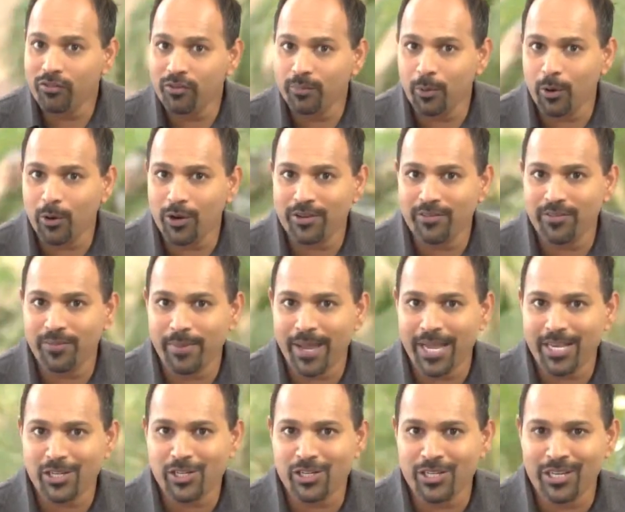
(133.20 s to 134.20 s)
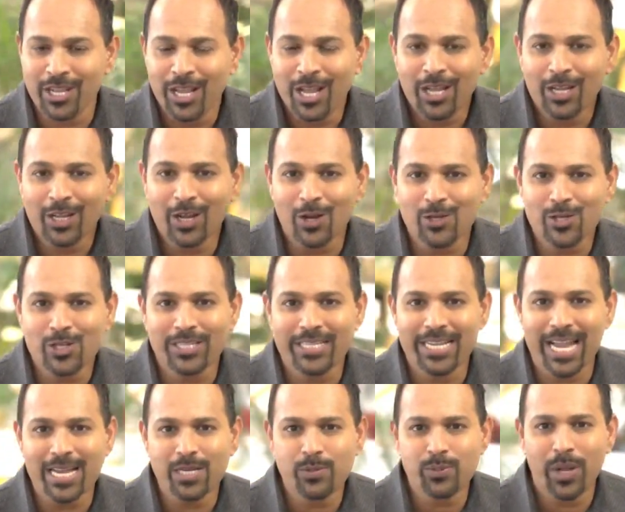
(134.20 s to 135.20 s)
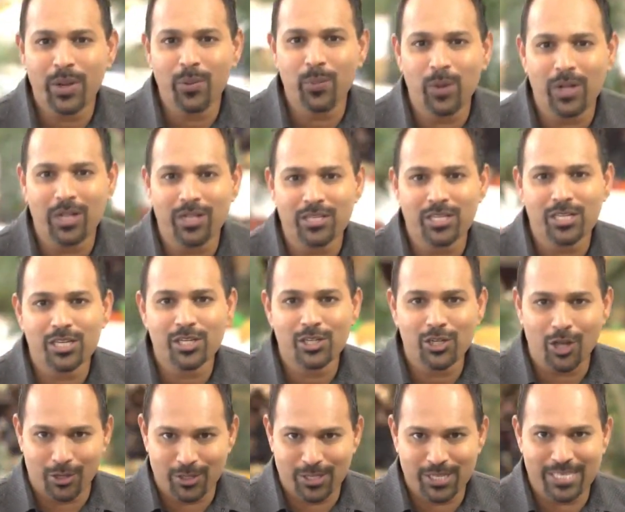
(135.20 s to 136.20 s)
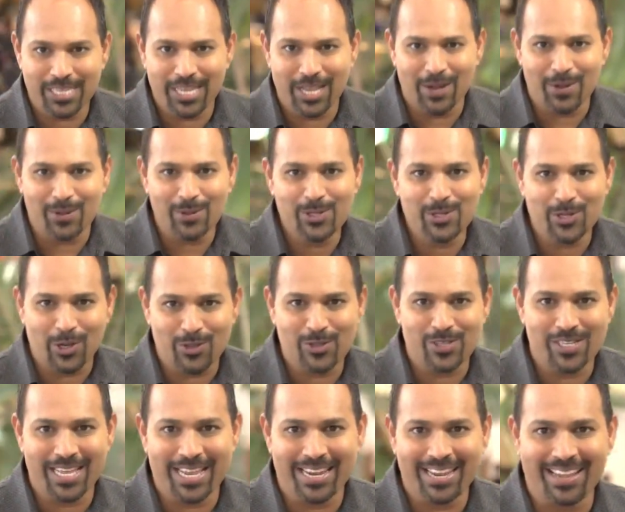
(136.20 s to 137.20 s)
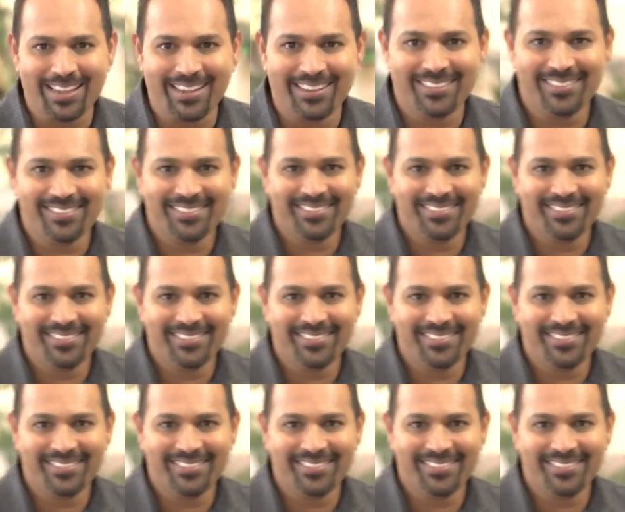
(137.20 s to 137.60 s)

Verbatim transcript: for more information, go to gatewayworld.co.za.